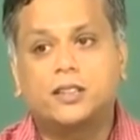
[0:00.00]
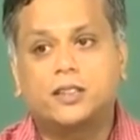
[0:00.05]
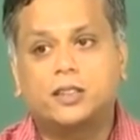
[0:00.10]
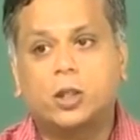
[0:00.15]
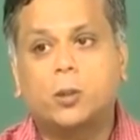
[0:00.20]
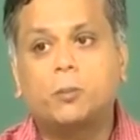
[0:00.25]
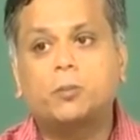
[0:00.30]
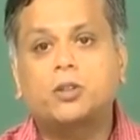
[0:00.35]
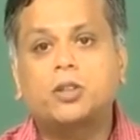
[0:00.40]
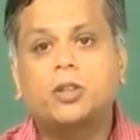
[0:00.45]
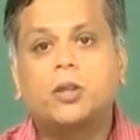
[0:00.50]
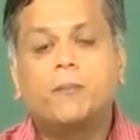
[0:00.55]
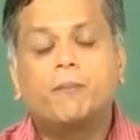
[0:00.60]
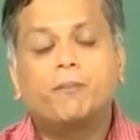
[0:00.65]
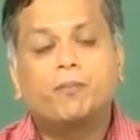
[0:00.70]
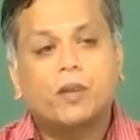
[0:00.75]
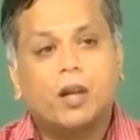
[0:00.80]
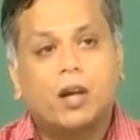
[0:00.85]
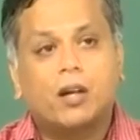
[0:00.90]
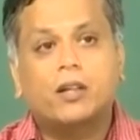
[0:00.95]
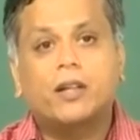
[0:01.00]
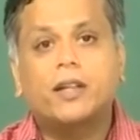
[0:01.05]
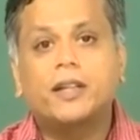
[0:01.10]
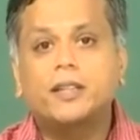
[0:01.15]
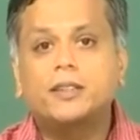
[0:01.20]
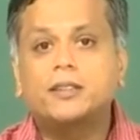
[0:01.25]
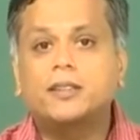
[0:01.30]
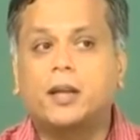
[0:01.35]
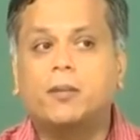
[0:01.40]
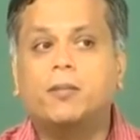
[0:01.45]
steps
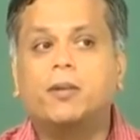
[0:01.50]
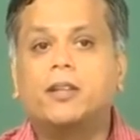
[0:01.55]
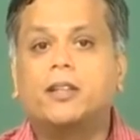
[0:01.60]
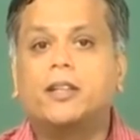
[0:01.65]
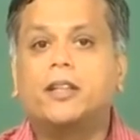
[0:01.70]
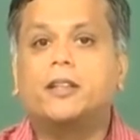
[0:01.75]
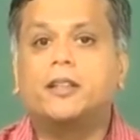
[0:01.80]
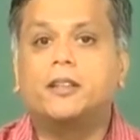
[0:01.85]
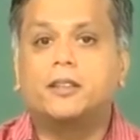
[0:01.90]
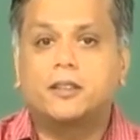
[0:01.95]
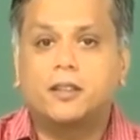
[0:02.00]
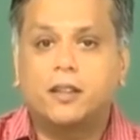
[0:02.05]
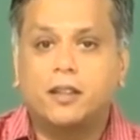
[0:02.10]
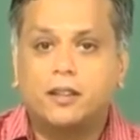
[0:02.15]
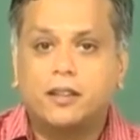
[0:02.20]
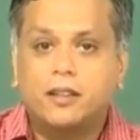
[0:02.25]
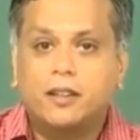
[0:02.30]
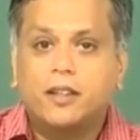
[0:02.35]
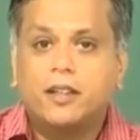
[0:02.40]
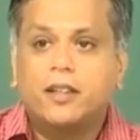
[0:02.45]
occurring simultaneously,